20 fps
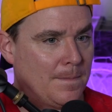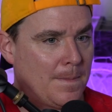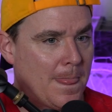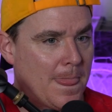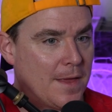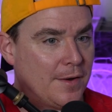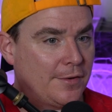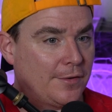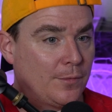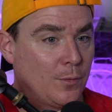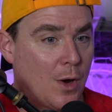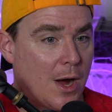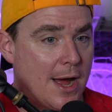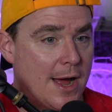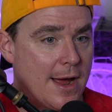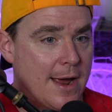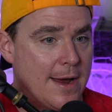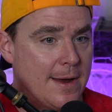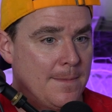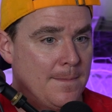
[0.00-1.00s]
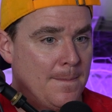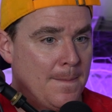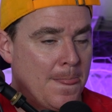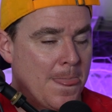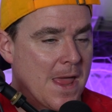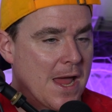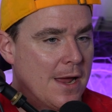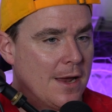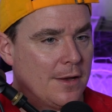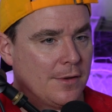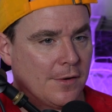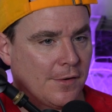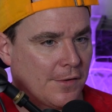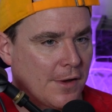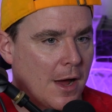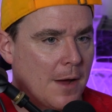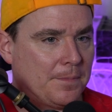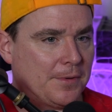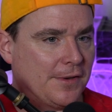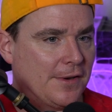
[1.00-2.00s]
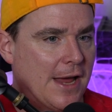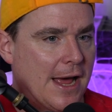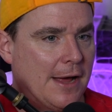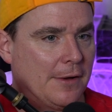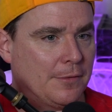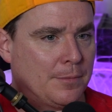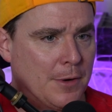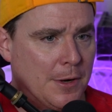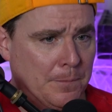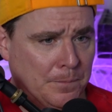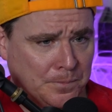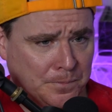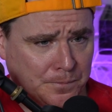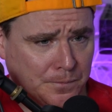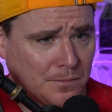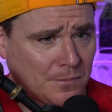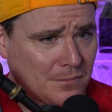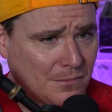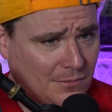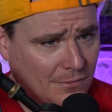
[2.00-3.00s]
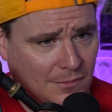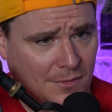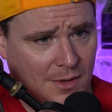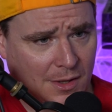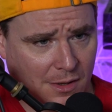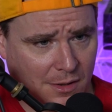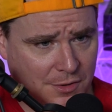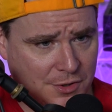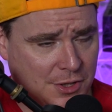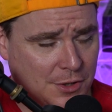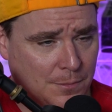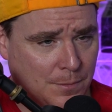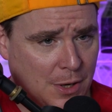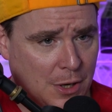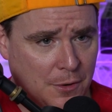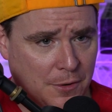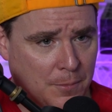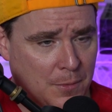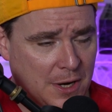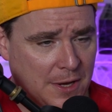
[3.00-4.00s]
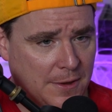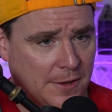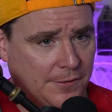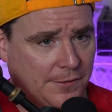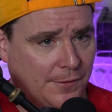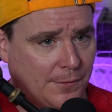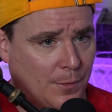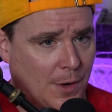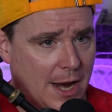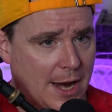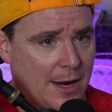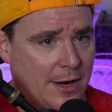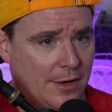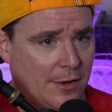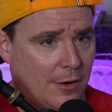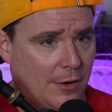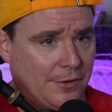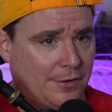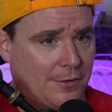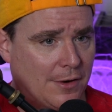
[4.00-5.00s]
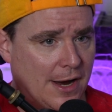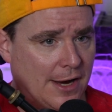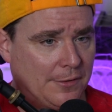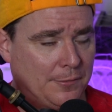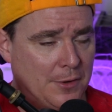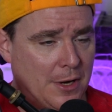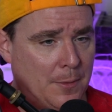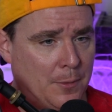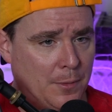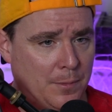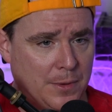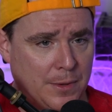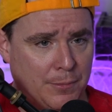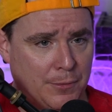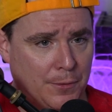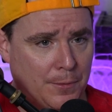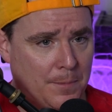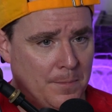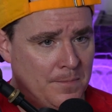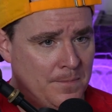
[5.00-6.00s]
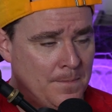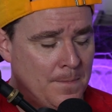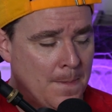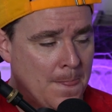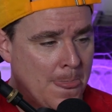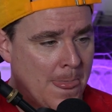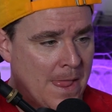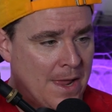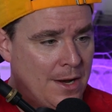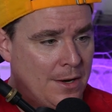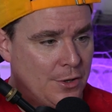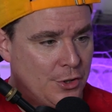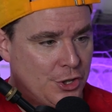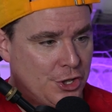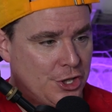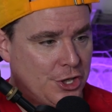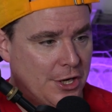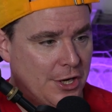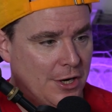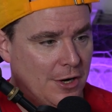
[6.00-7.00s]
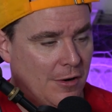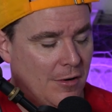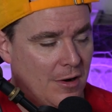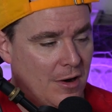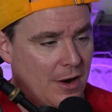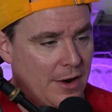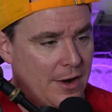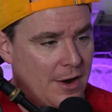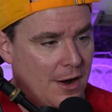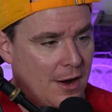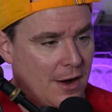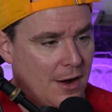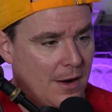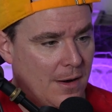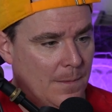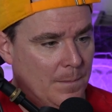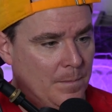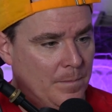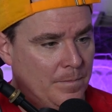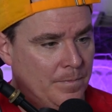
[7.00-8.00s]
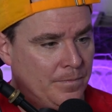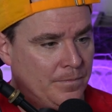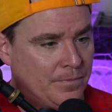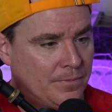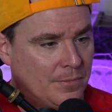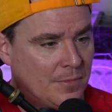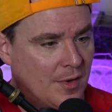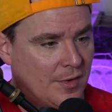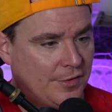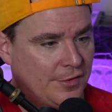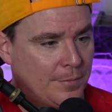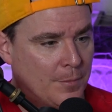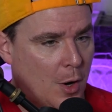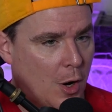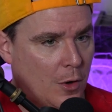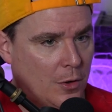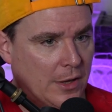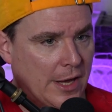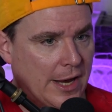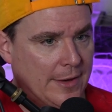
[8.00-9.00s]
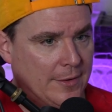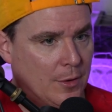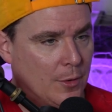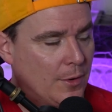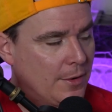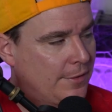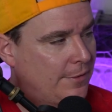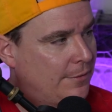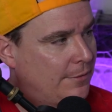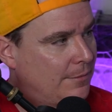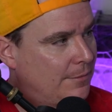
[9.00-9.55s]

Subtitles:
This is why there's ups and downs, but to both. But this is why it always cracks me up when people shit on small landlords.